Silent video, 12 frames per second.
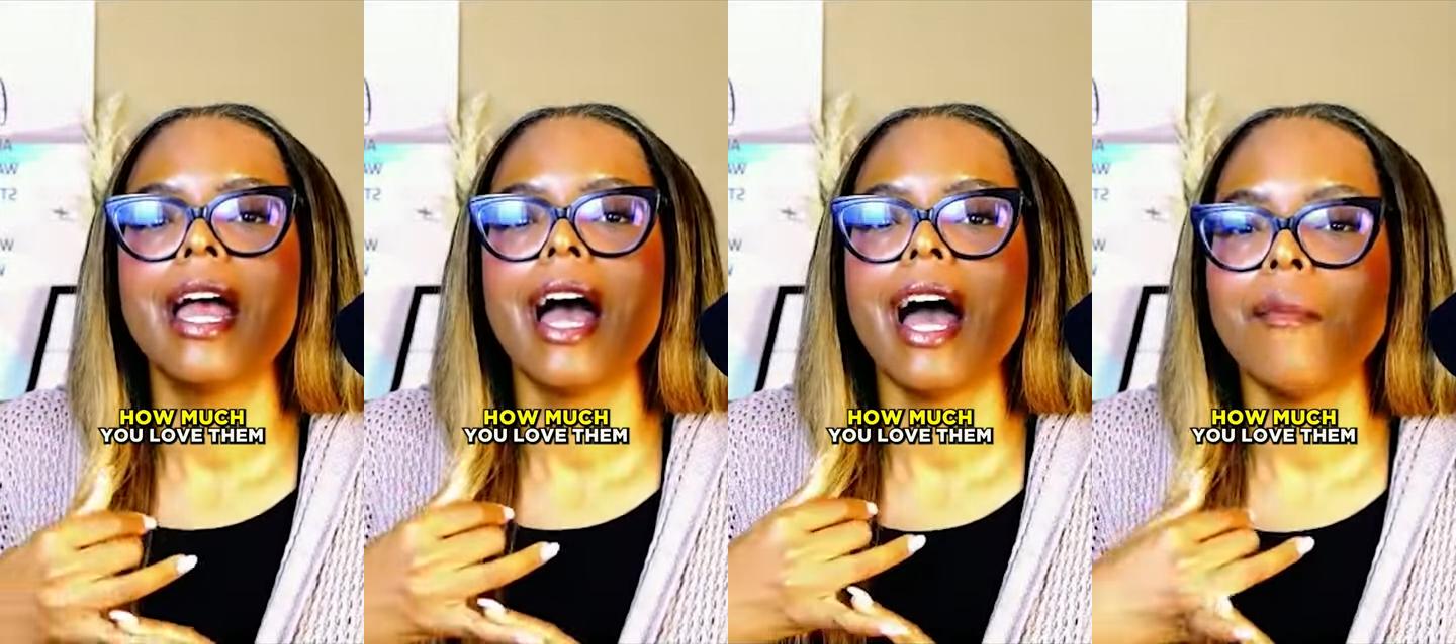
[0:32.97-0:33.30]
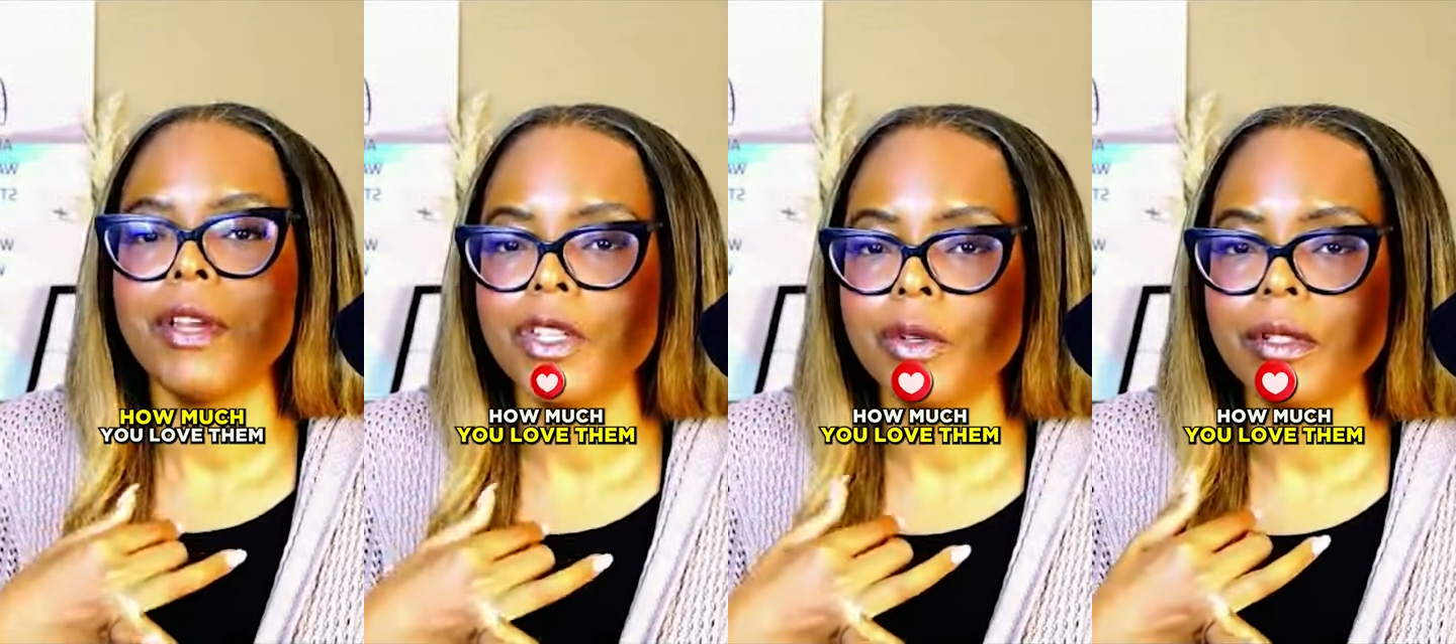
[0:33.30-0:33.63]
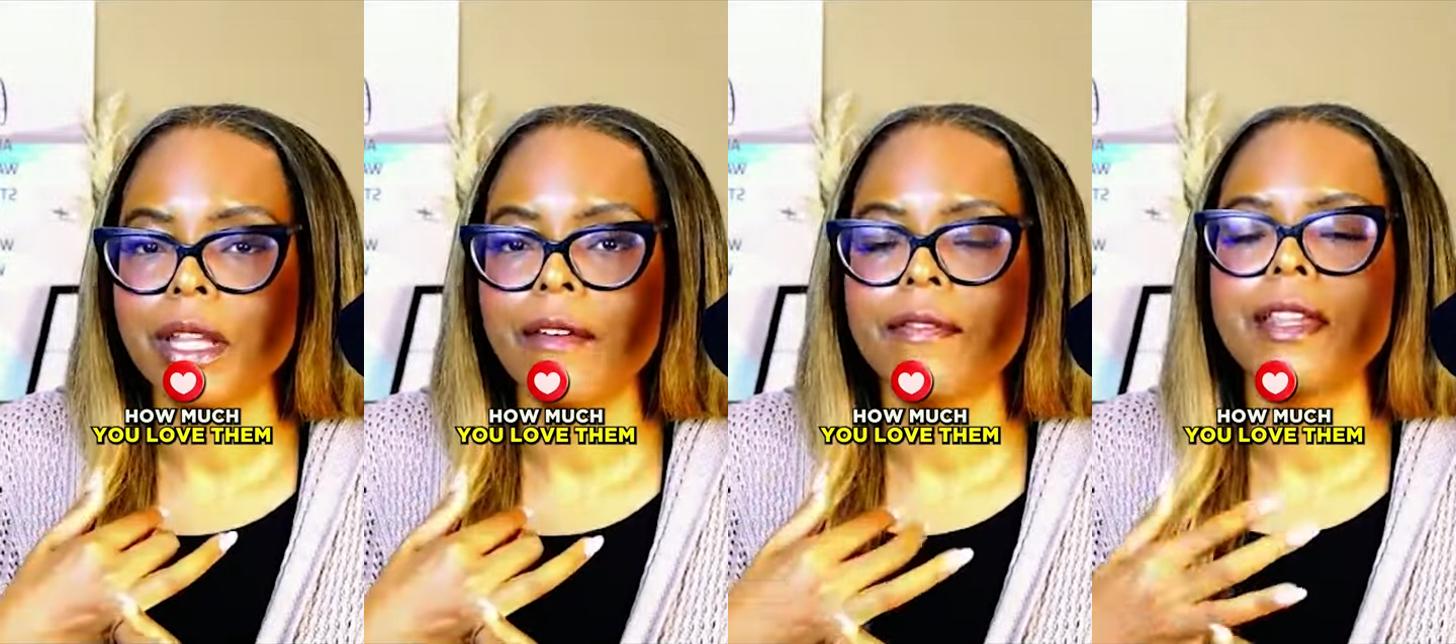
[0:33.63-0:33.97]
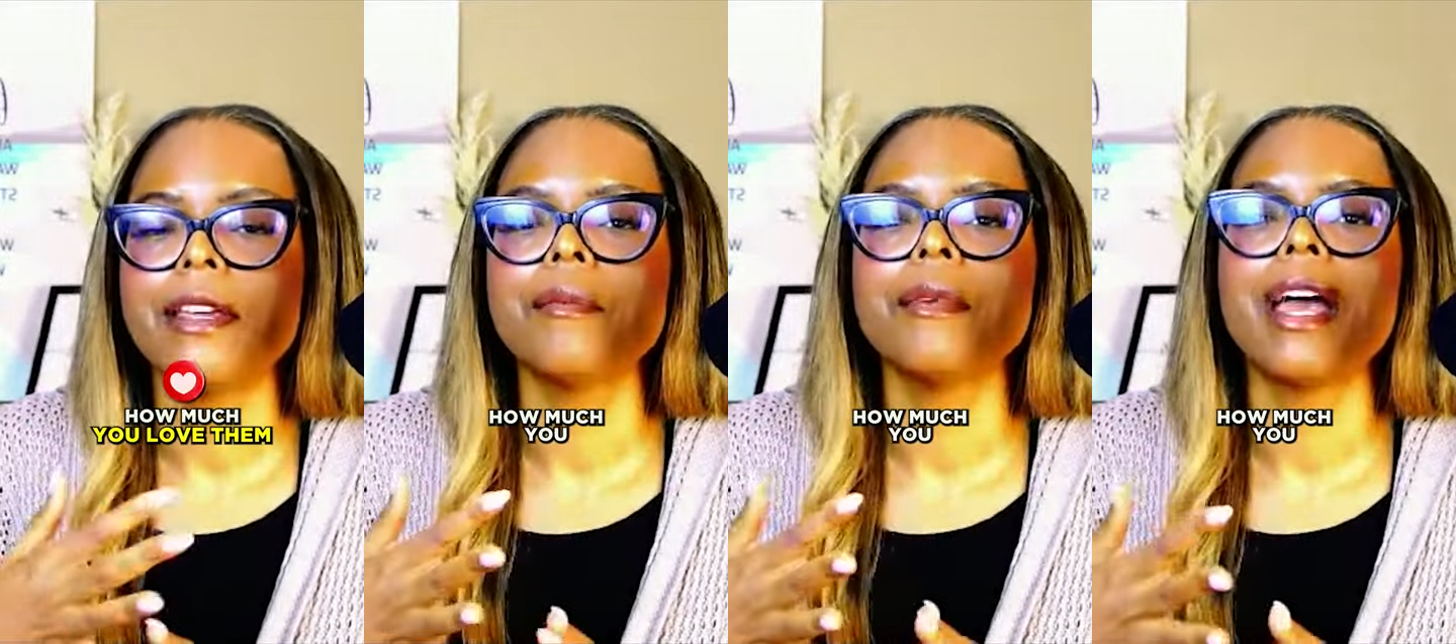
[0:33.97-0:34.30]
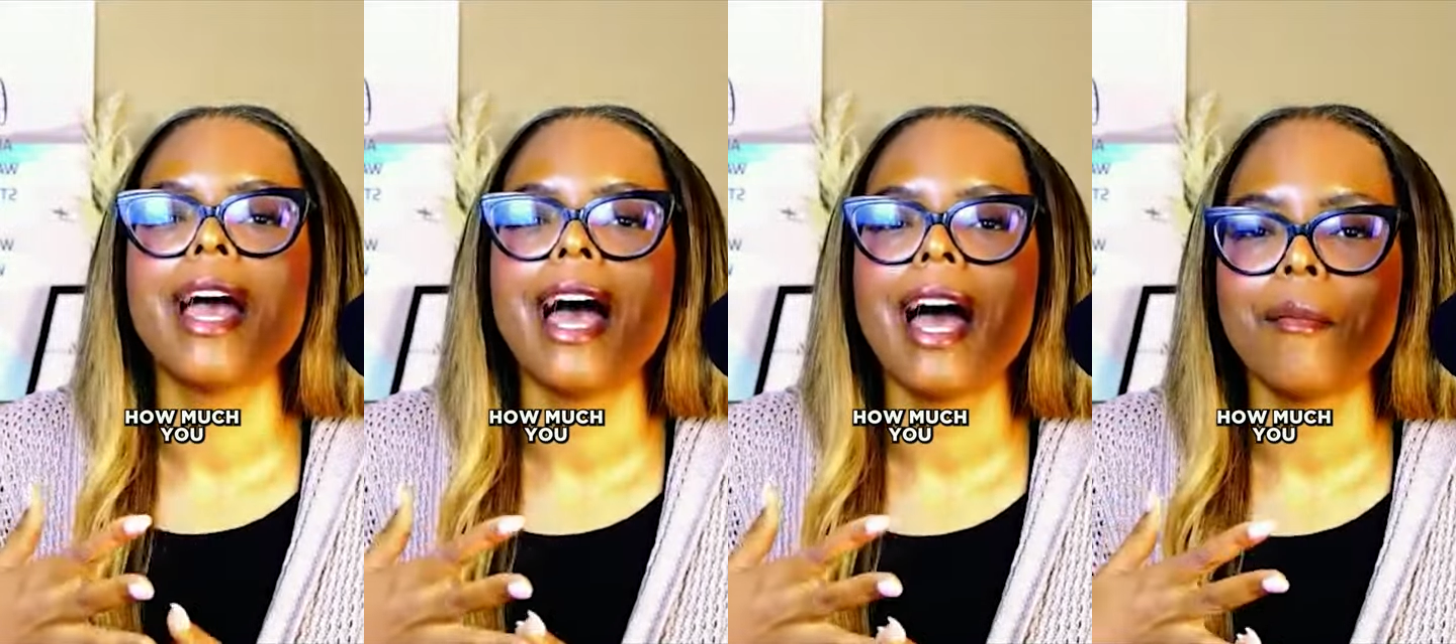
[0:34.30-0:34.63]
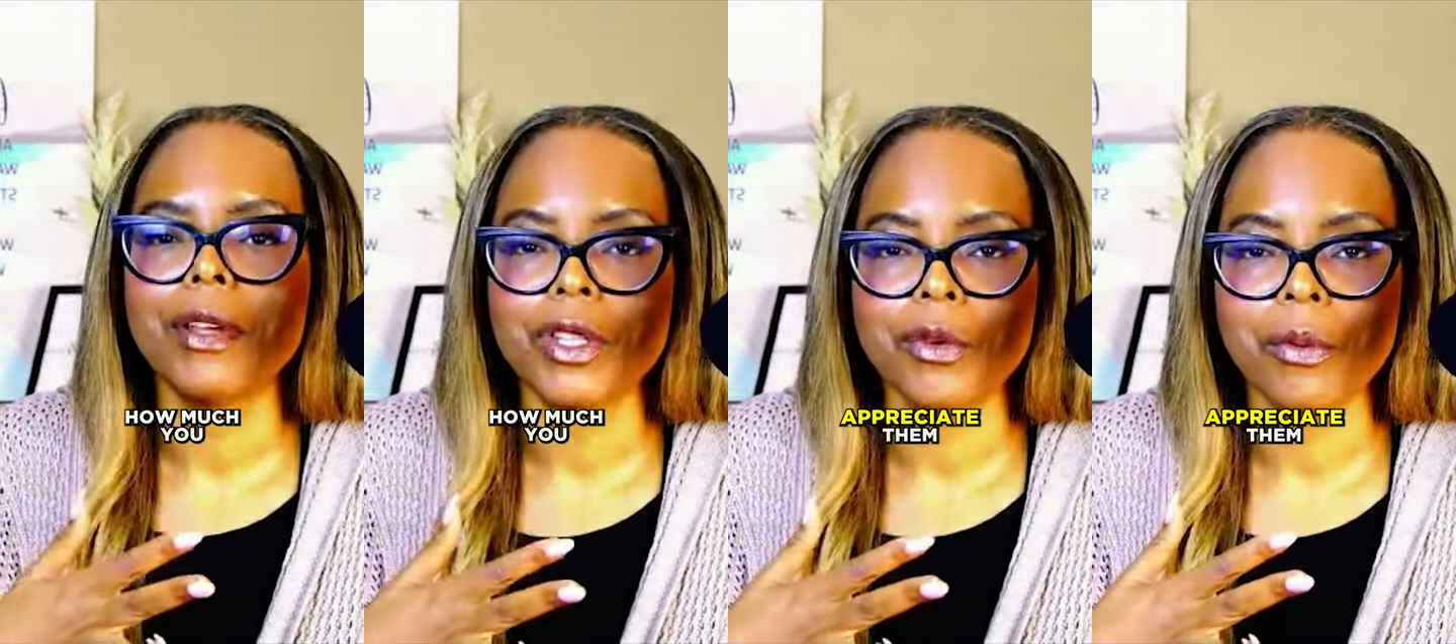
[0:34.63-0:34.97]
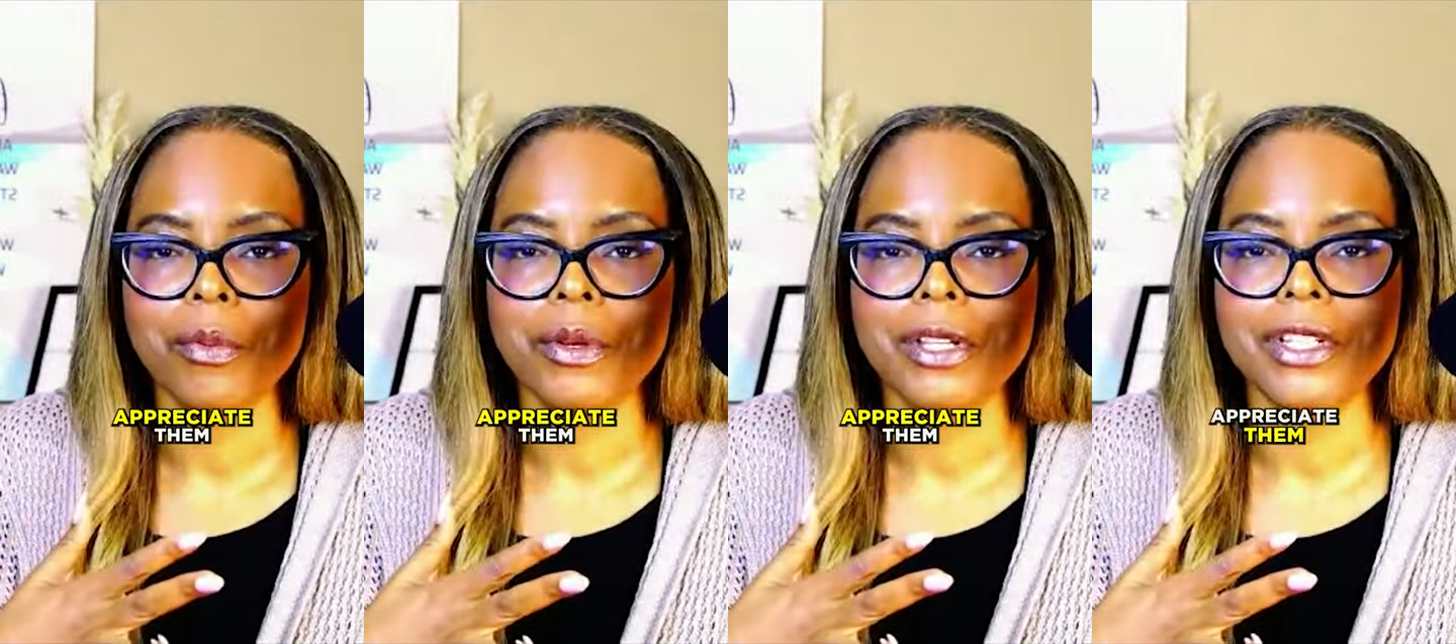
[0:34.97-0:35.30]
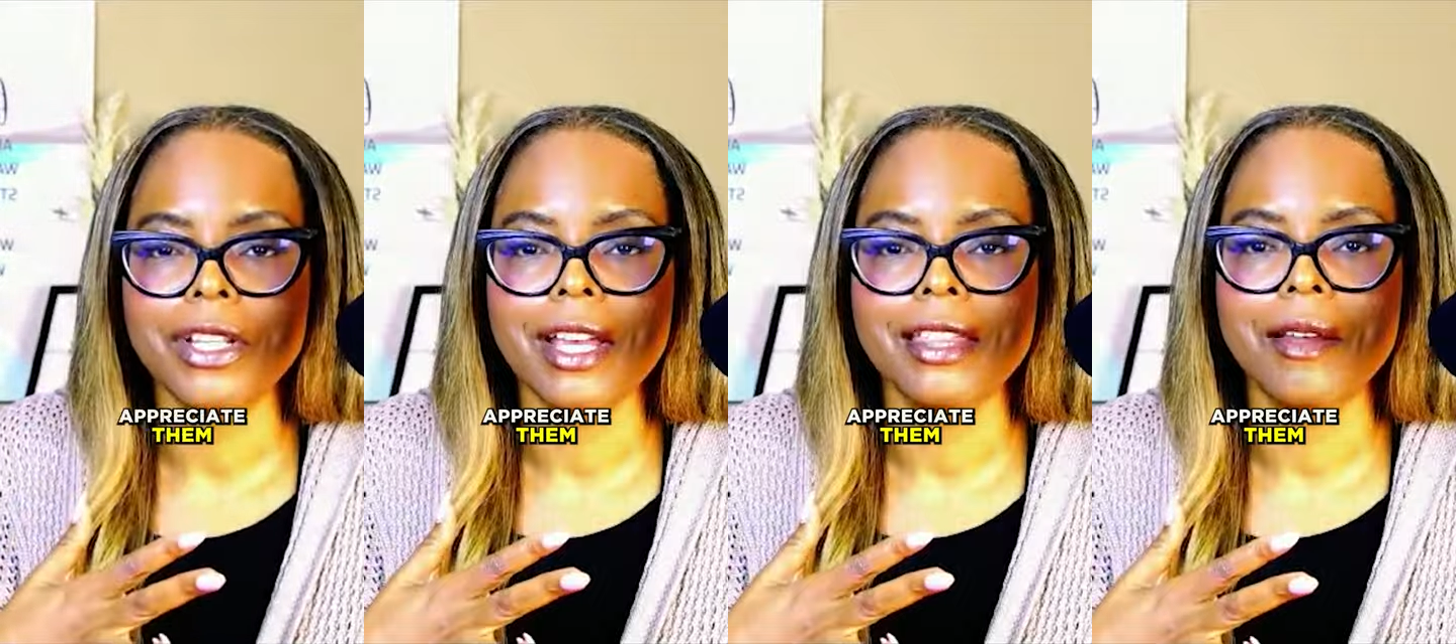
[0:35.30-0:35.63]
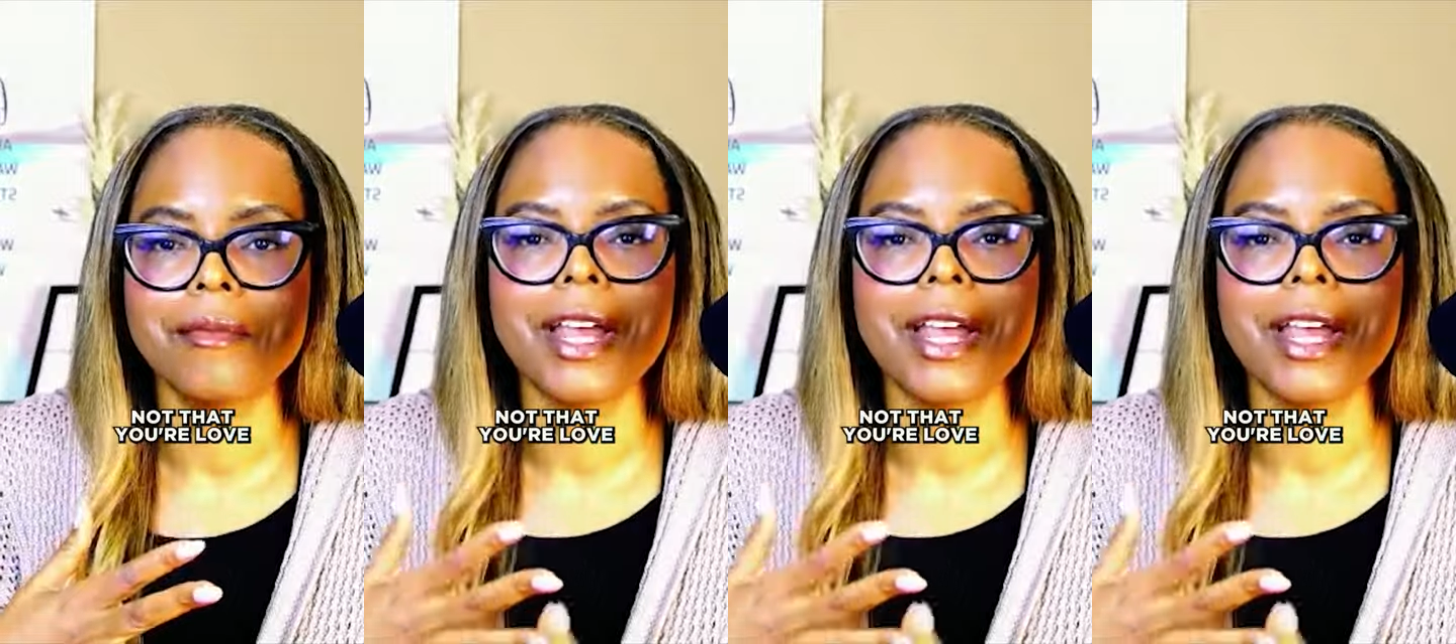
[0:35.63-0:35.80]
how much you love them, how much you appreciate them.